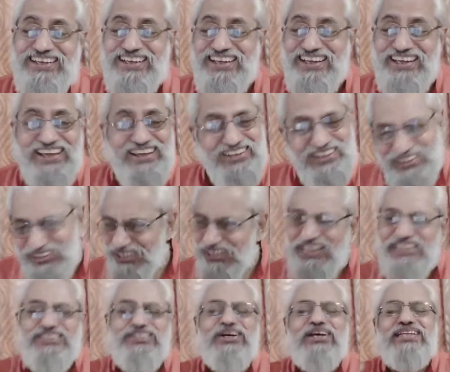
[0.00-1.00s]

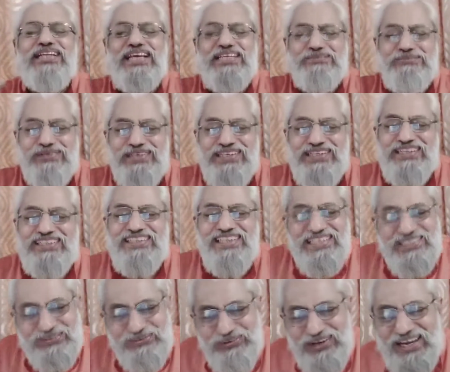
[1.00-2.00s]
Enjoy the experience.
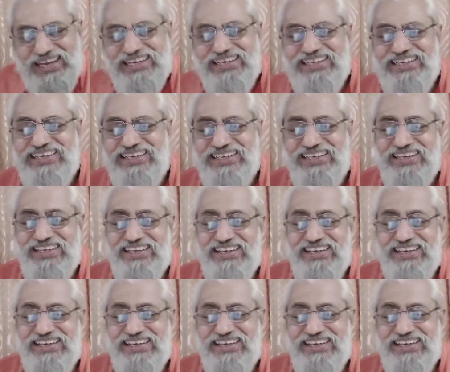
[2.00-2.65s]
It's fine.